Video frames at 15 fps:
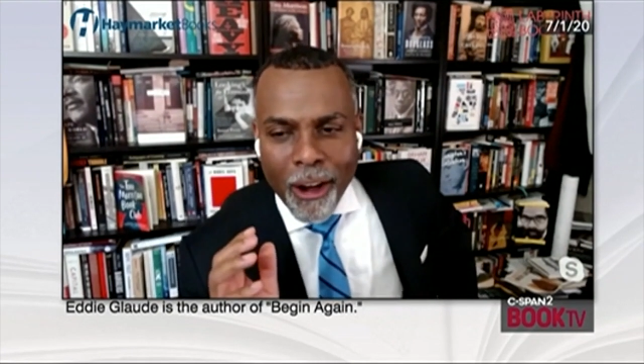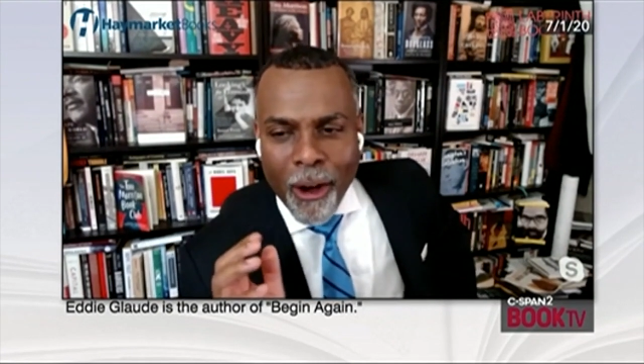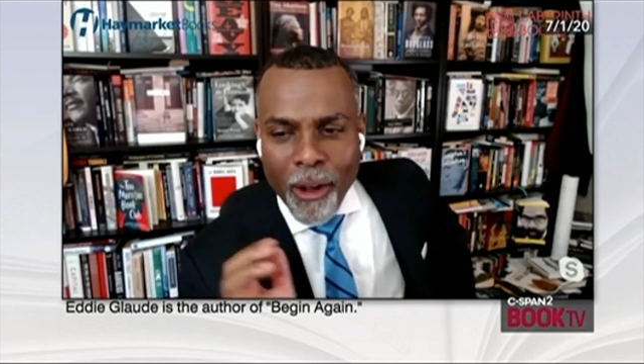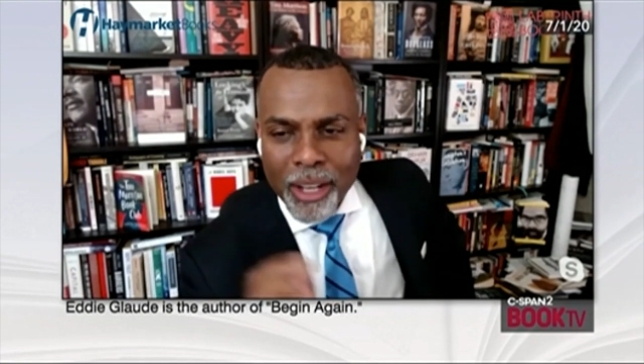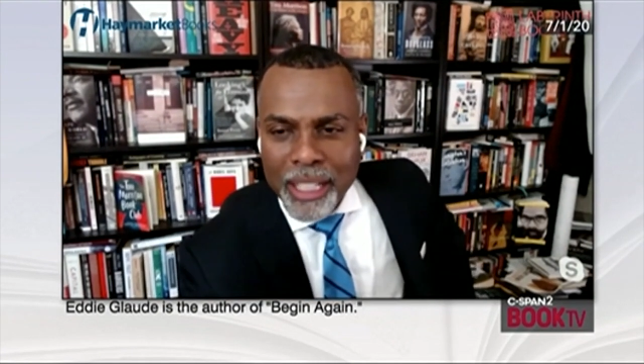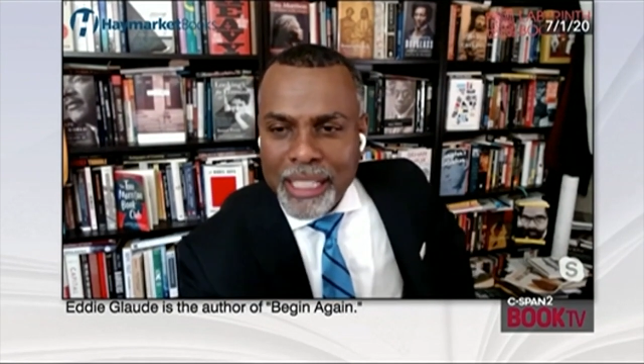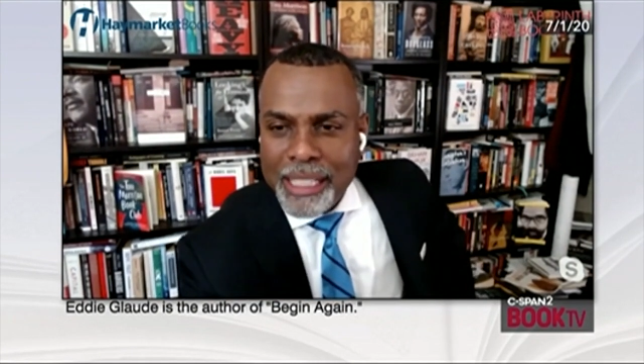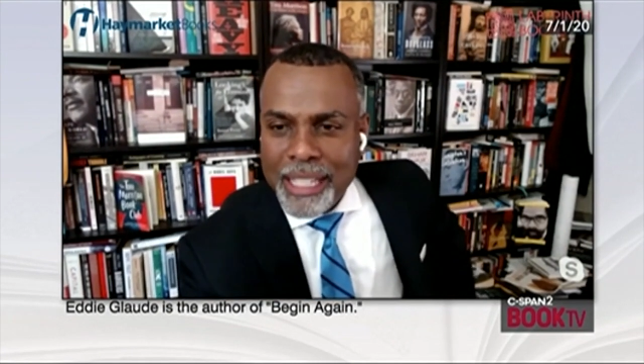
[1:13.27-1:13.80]

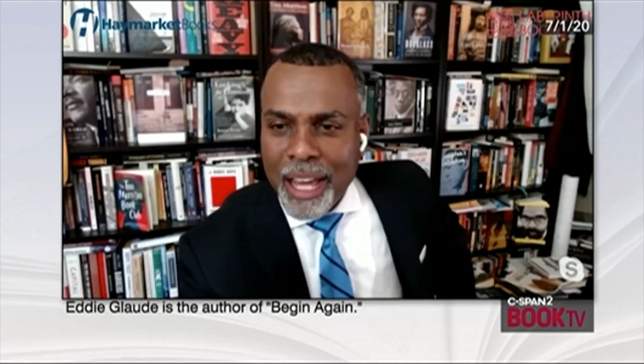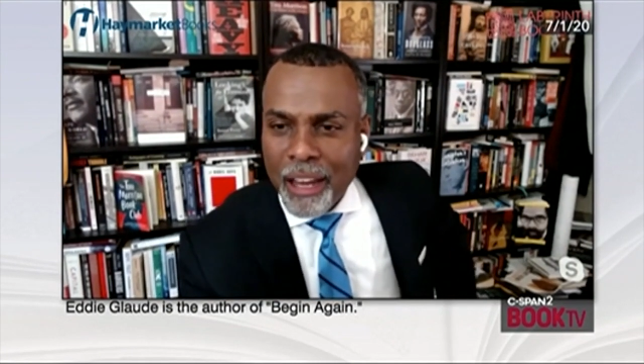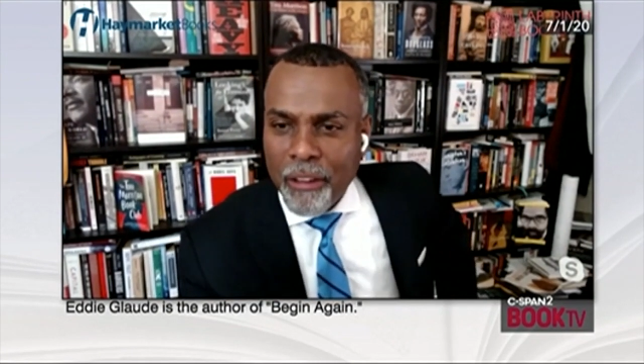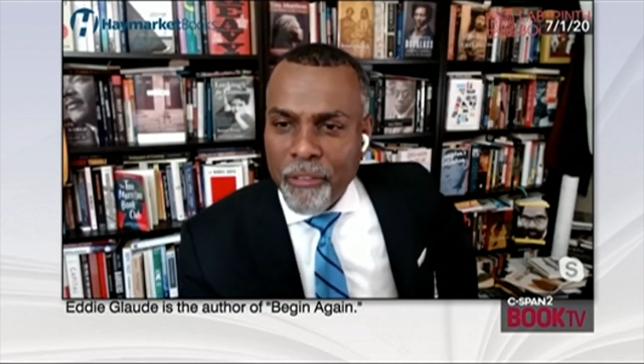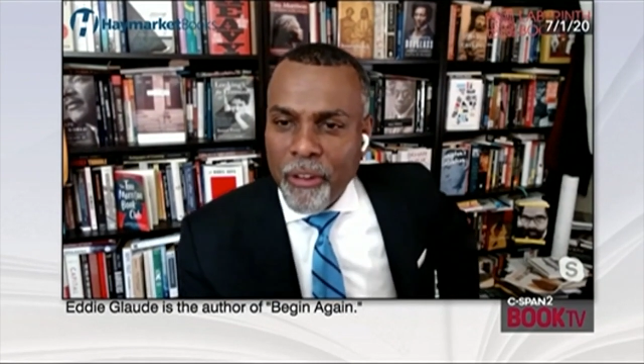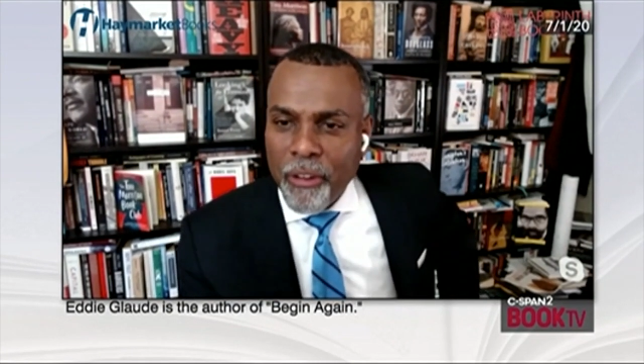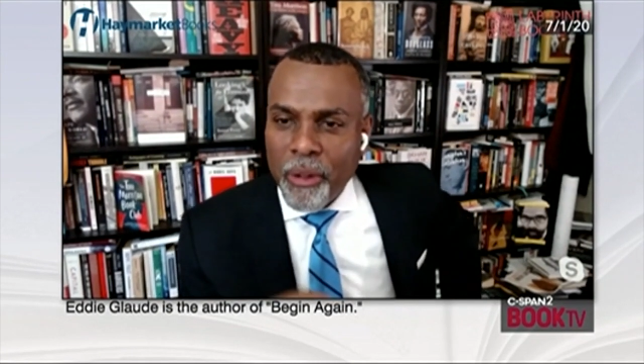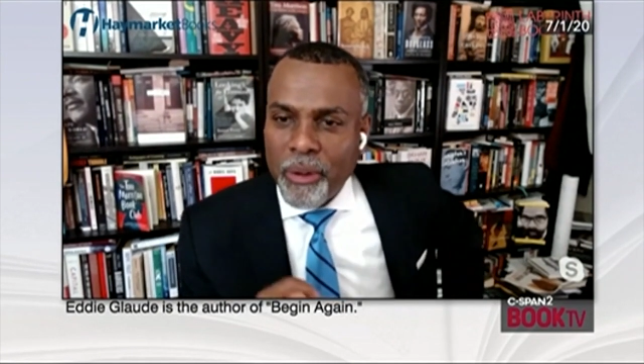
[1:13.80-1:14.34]
all of these
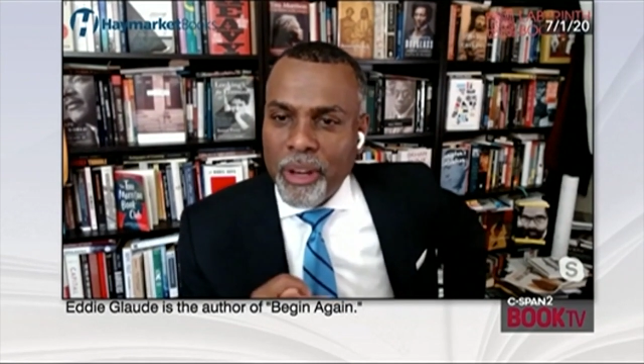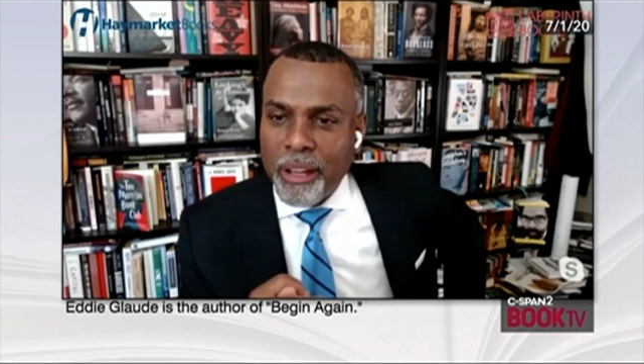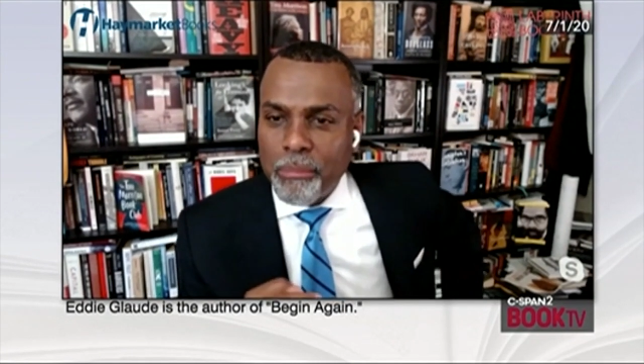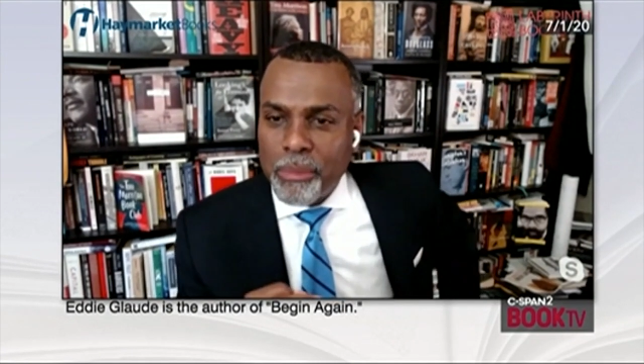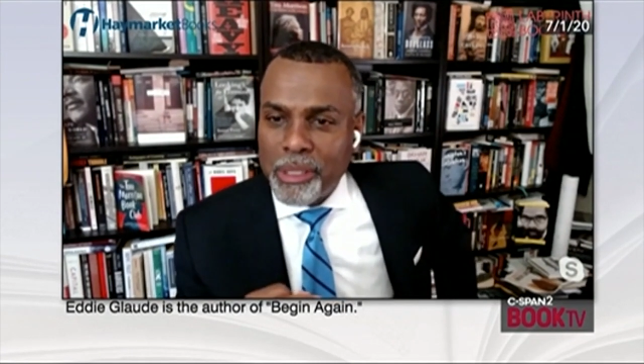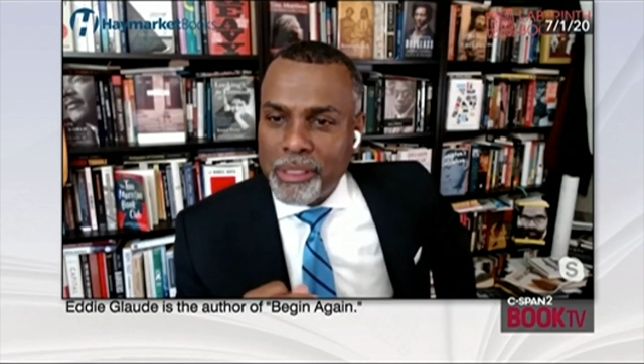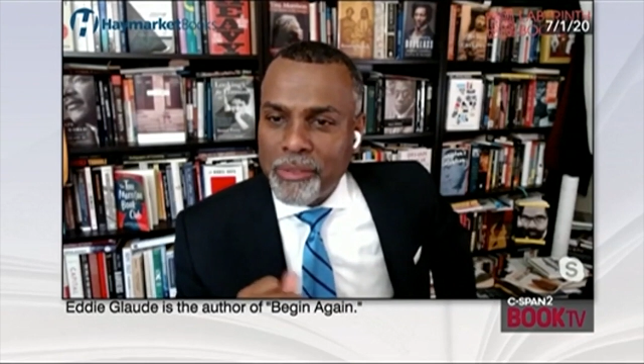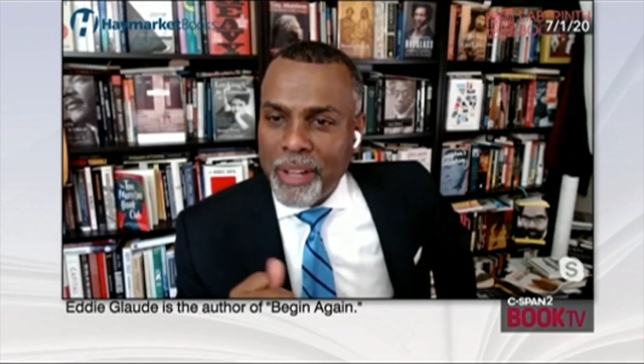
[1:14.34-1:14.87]
telephone
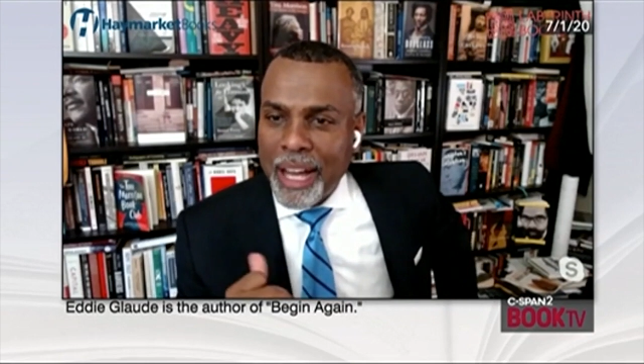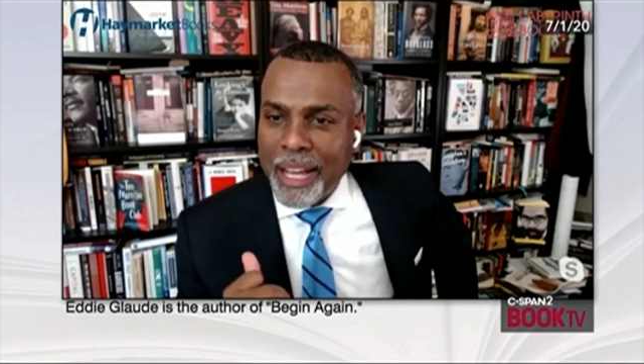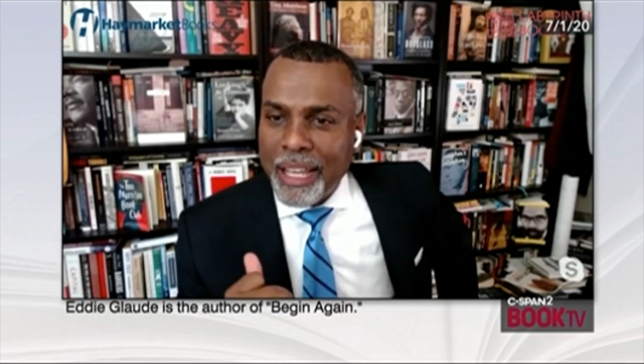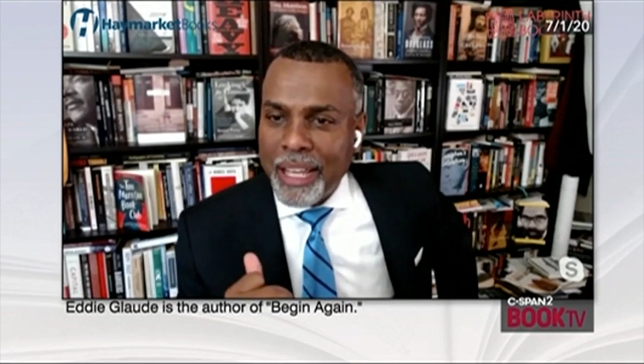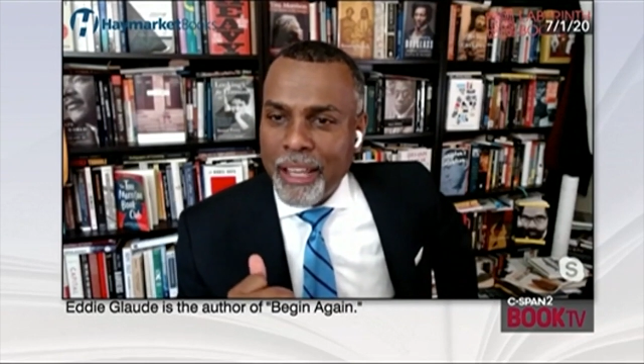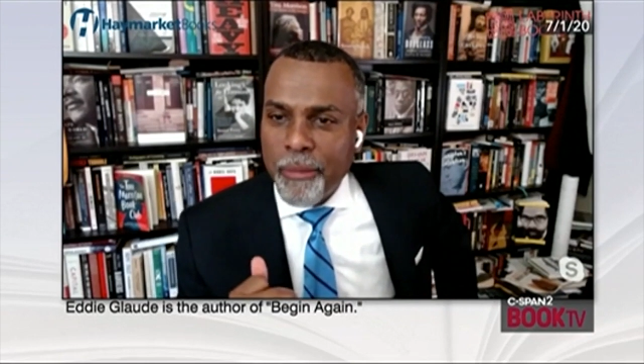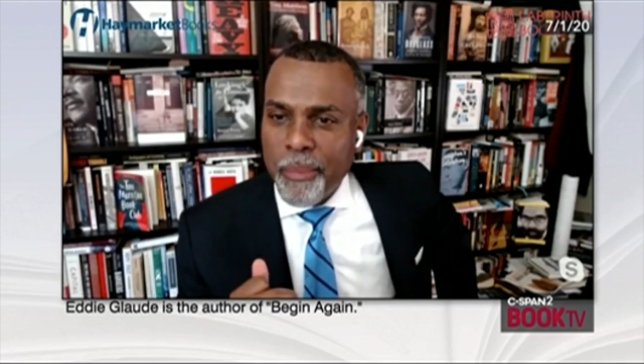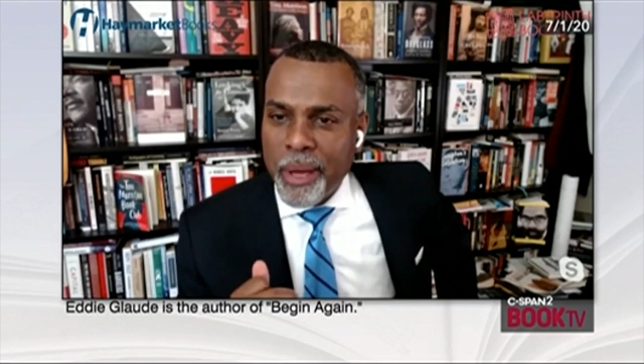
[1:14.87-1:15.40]
numbers via
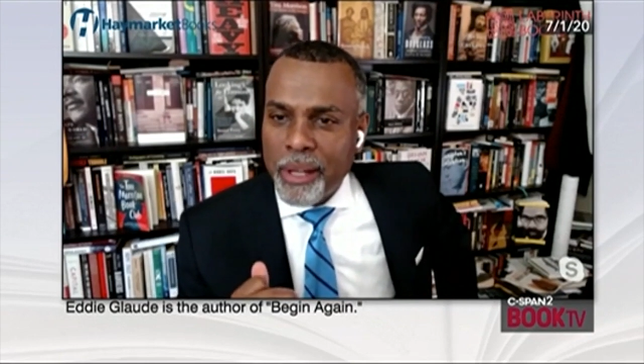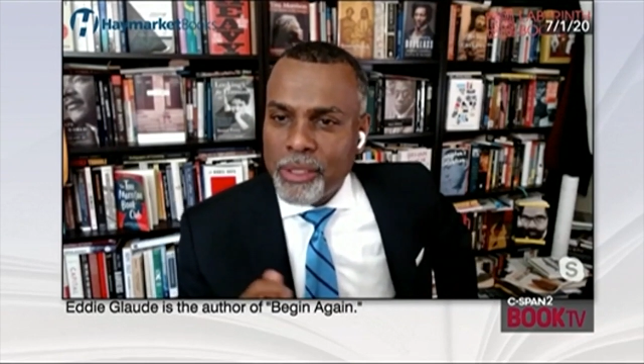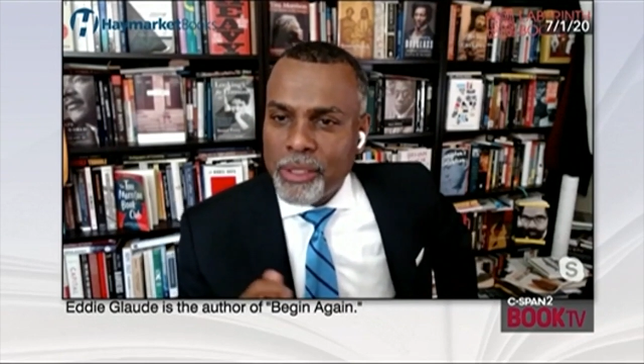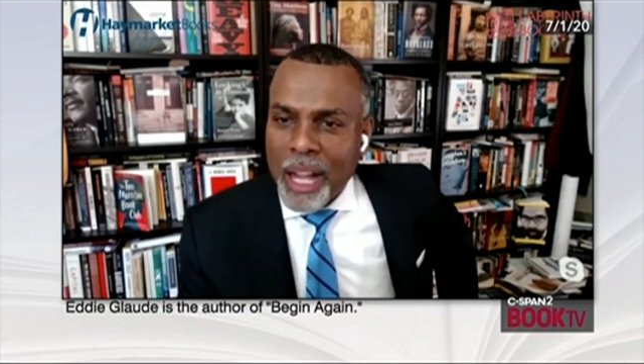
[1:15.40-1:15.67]
email.